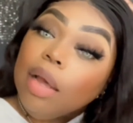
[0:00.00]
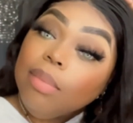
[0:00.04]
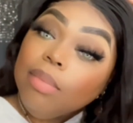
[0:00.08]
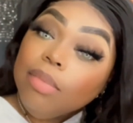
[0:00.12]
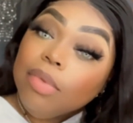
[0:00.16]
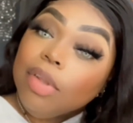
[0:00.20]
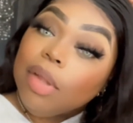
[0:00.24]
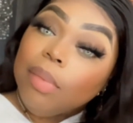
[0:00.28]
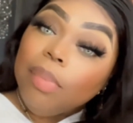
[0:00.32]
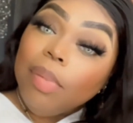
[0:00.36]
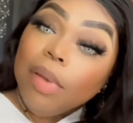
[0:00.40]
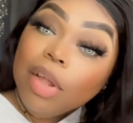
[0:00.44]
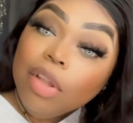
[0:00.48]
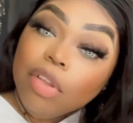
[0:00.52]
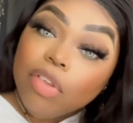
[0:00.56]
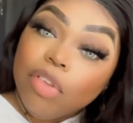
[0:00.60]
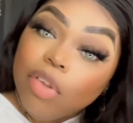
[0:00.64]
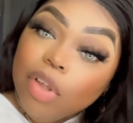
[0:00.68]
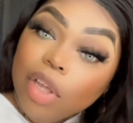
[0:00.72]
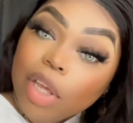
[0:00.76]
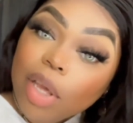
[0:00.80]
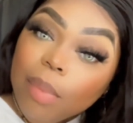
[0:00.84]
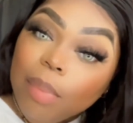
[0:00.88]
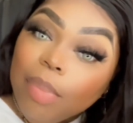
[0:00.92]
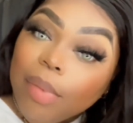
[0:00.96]
Depends
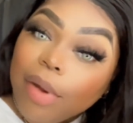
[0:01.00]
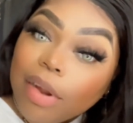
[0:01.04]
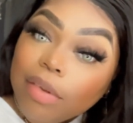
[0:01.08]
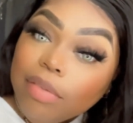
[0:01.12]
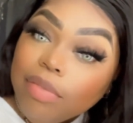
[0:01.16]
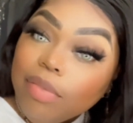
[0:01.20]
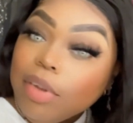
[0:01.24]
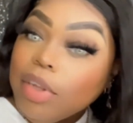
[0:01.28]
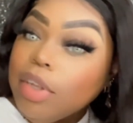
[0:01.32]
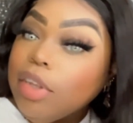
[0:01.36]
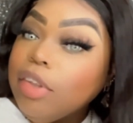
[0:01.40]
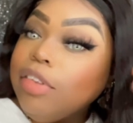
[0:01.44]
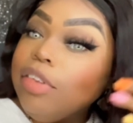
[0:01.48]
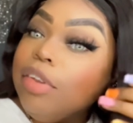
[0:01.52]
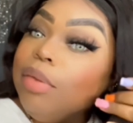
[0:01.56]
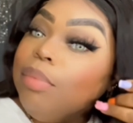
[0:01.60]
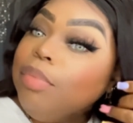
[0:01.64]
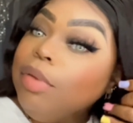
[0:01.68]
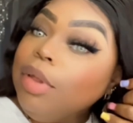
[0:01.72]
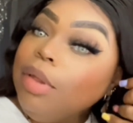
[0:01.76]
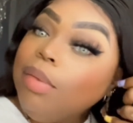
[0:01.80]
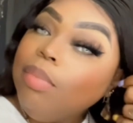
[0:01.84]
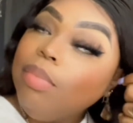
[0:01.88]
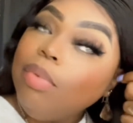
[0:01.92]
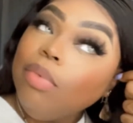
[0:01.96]
on your preference. Some
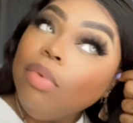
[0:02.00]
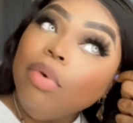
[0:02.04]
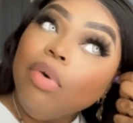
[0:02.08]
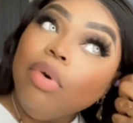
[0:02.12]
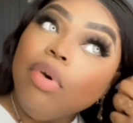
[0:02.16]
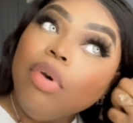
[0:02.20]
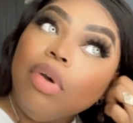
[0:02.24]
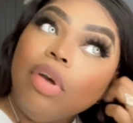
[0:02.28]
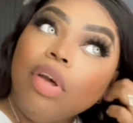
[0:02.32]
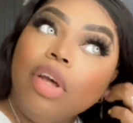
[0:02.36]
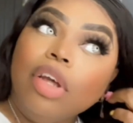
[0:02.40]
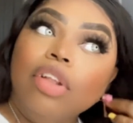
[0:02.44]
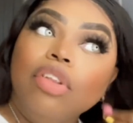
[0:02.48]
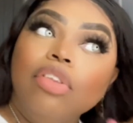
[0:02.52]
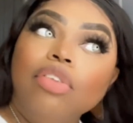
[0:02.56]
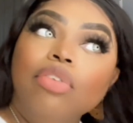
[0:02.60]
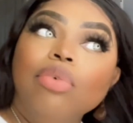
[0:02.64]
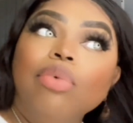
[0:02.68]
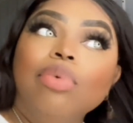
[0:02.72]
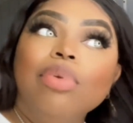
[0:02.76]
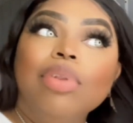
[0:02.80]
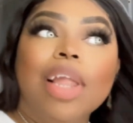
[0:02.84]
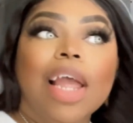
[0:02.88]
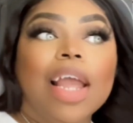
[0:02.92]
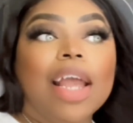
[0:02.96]
people could
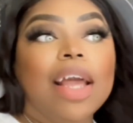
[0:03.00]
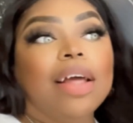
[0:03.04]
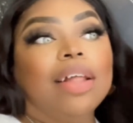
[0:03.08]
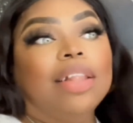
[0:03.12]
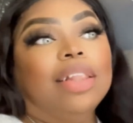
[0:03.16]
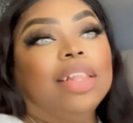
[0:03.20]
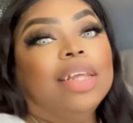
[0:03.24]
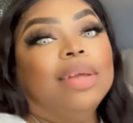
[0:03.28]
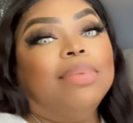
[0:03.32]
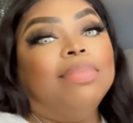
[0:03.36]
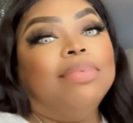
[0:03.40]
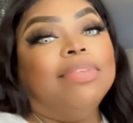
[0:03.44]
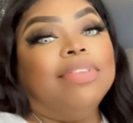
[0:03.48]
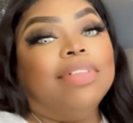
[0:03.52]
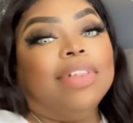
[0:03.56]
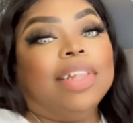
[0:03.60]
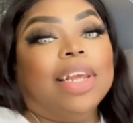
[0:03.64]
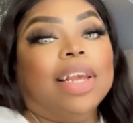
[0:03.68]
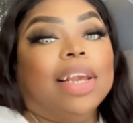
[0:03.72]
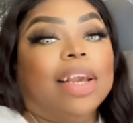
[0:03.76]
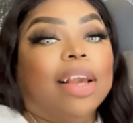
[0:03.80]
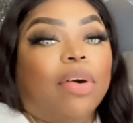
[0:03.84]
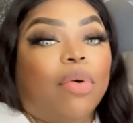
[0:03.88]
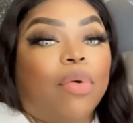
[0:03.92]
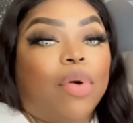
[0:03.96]
do like a
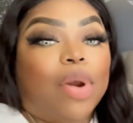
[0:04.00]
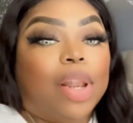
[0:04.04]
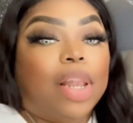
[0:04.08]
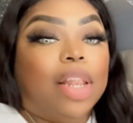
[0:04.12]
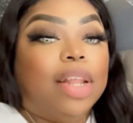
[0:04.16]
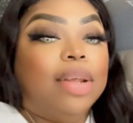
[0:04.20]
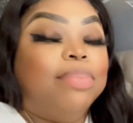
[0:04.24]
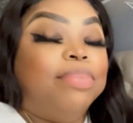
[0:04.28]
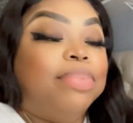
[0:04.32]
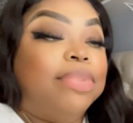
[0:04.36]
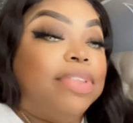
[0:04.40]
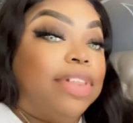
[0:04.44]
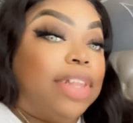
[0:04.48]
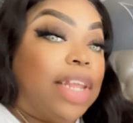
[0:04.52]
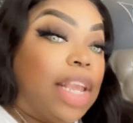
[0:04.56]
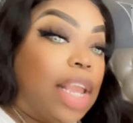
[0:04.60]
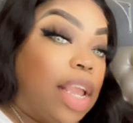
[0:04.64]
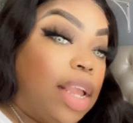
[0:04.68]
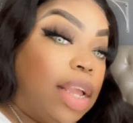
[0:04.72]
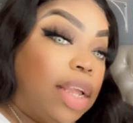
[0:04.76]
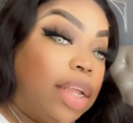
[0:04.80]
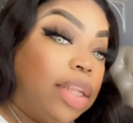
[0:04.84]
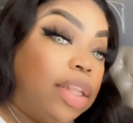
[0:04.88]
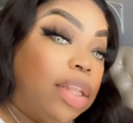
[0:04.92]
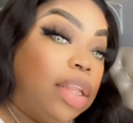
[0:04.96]
lipstick or a lip
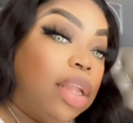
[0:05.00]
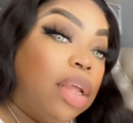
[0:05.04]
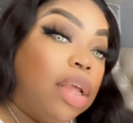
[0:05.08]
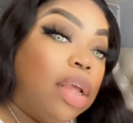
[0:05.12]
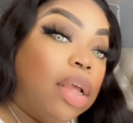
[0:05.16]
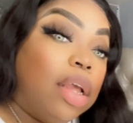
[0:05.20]
stain,